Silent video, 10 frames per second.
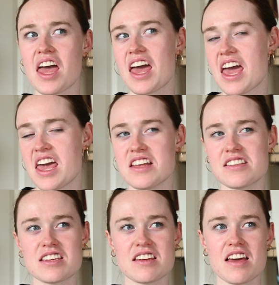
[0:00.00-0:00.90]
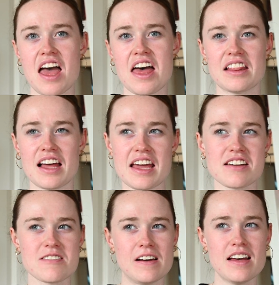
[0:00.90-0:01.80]
8 and
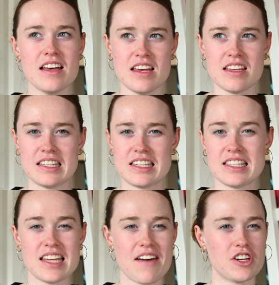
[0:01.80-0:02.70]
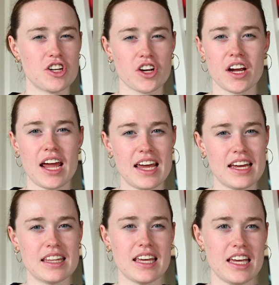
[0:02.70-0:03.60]
like 7 or 8
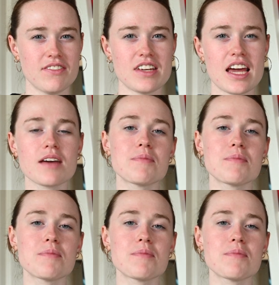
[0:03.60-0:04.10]
in the evening,